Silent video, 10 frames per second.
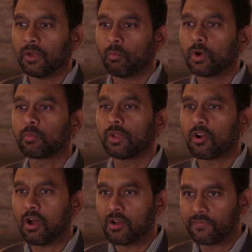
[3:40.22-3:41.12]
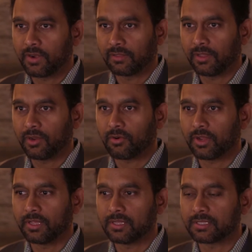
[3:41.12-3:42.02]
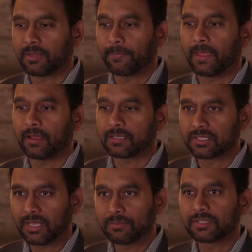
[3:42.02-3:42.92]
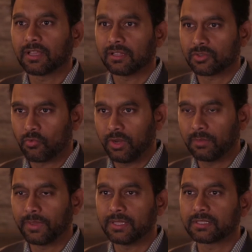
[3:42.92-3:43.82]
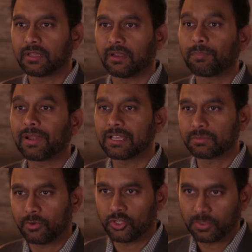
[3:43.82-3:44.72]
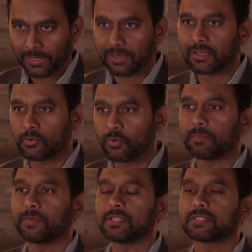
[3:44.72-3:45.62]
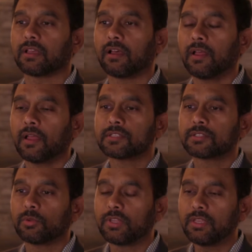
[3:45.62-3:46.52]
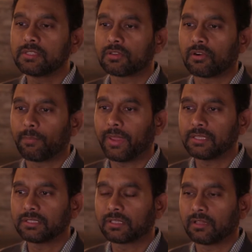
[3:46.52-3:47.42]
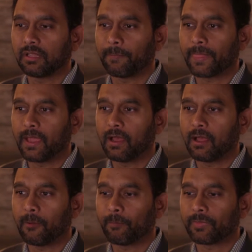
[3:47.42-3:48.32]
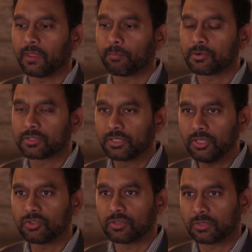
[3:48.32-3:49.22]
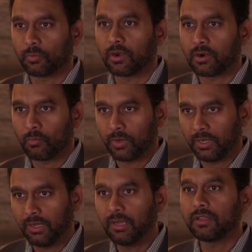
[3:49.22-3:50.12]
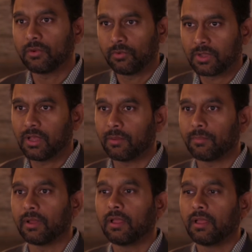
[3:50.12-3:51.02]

What we are offering there is stem cell treatments and plasma-rich platelet treatments. So these are basically procedures where we need you to come